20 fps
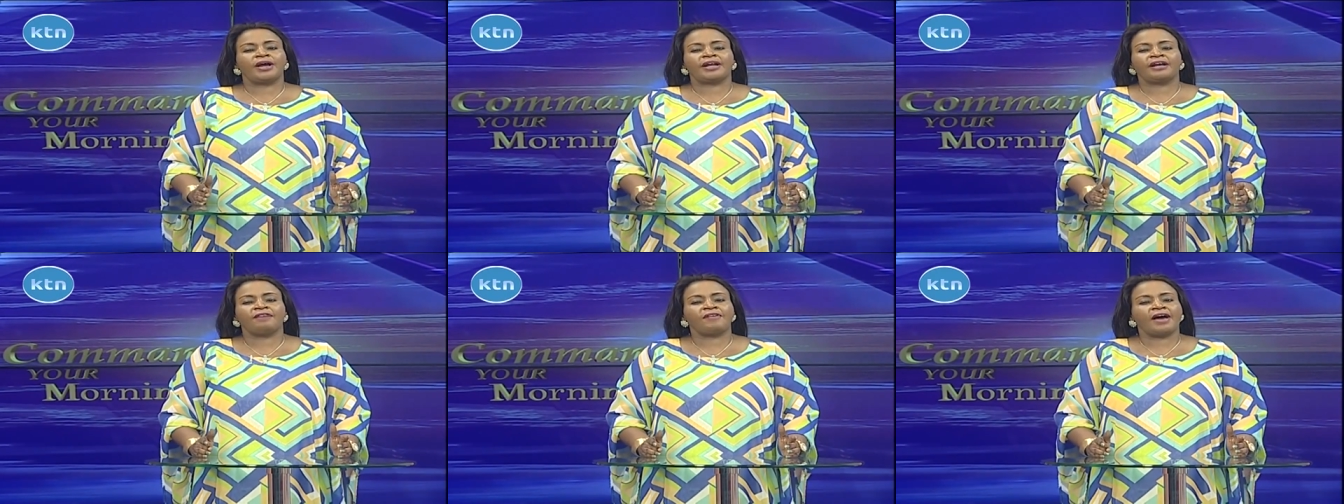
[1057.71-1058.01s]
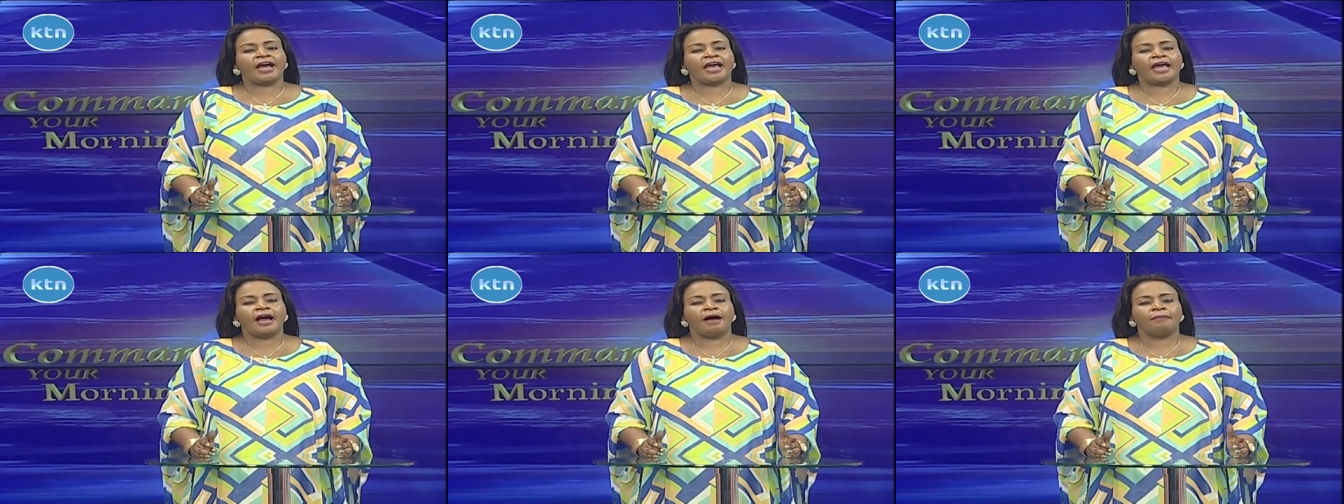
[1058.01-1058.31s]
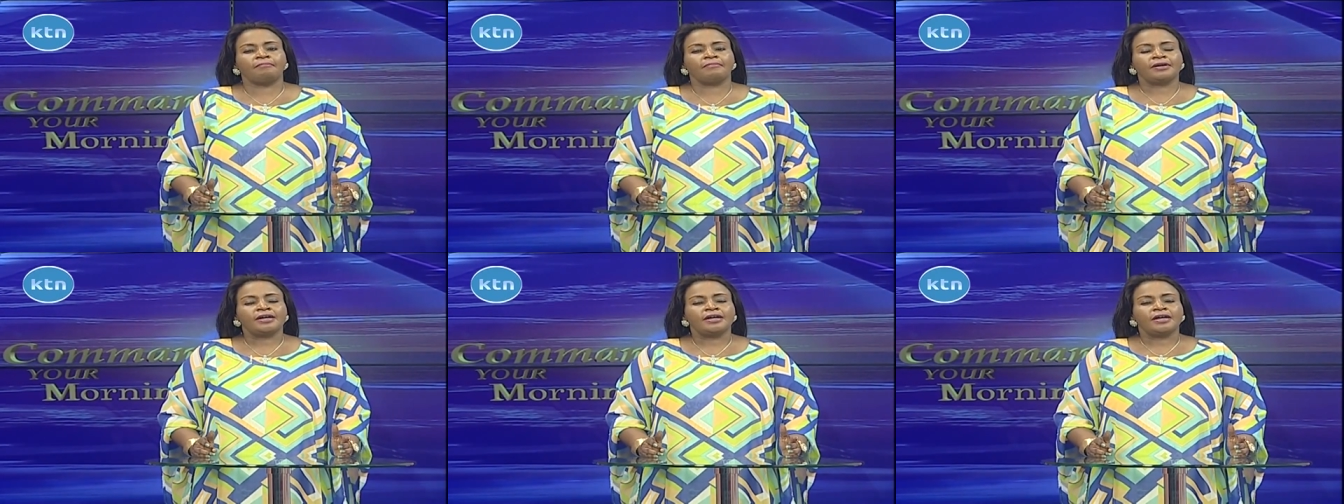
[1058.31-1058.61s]
wherever I
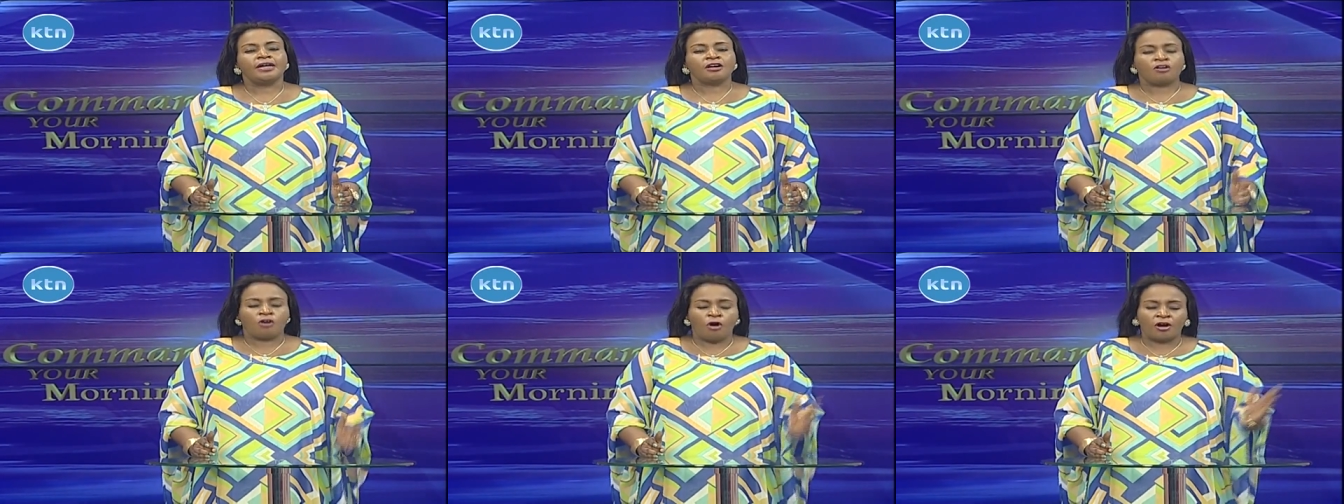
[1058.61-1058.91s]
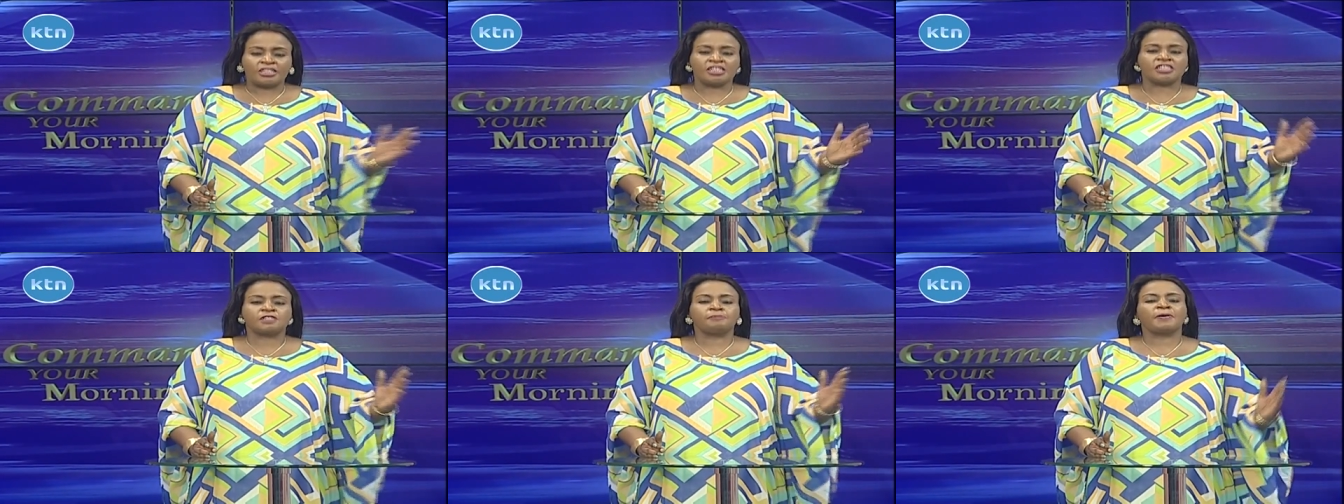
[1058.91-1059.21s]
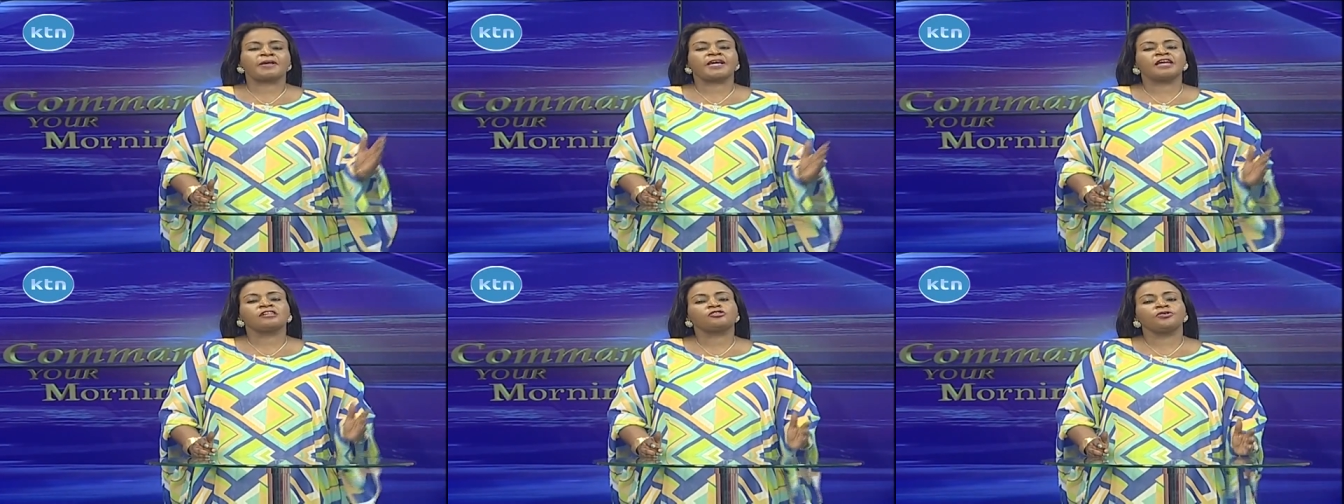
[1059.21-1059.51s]
am? God is
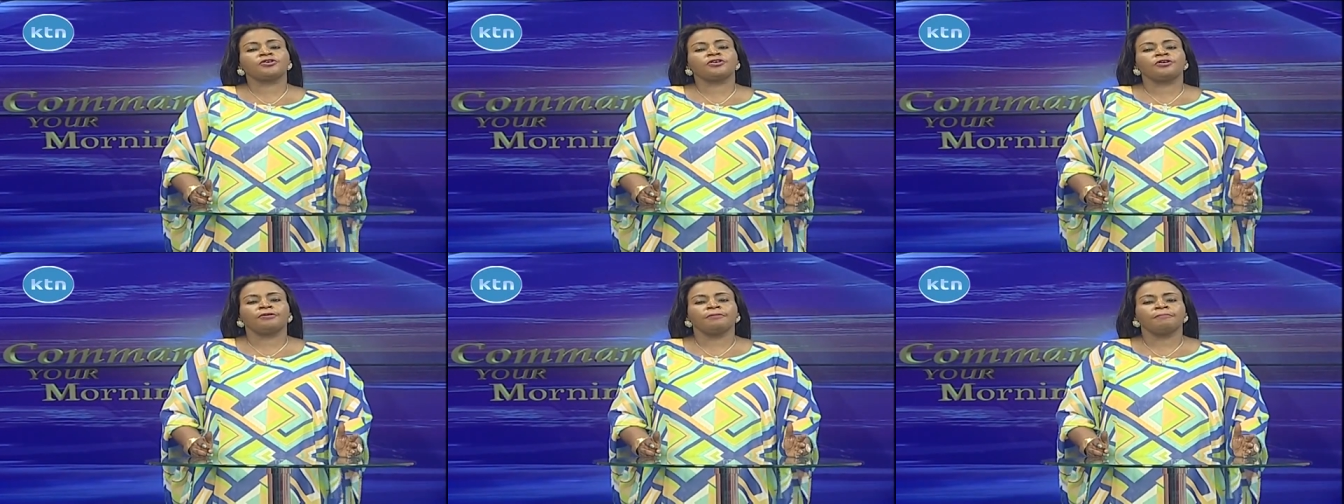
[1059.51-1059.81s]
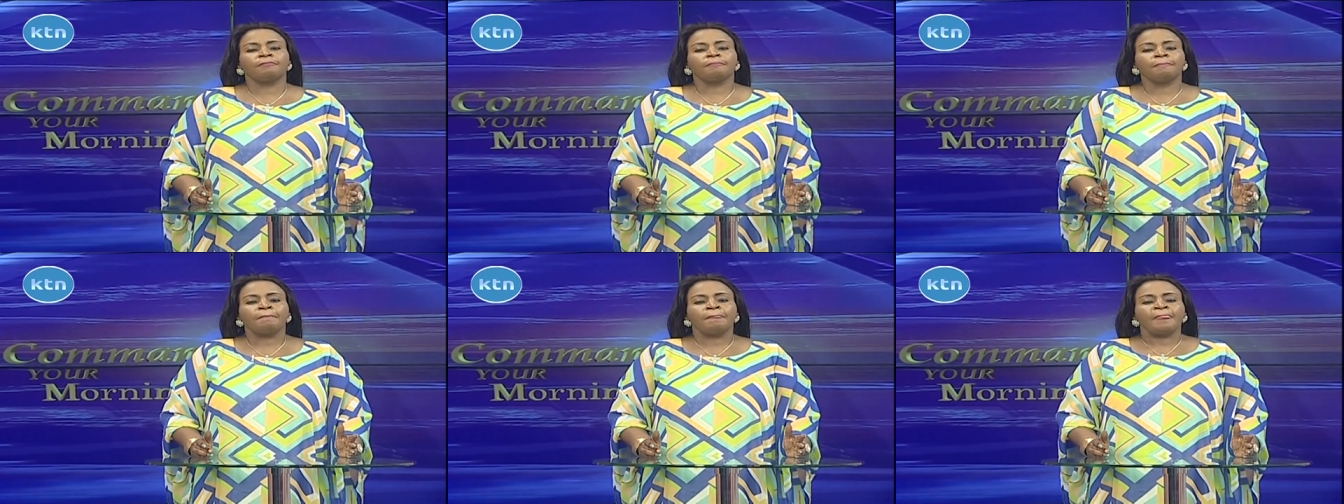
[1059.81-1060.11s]
speaking to you.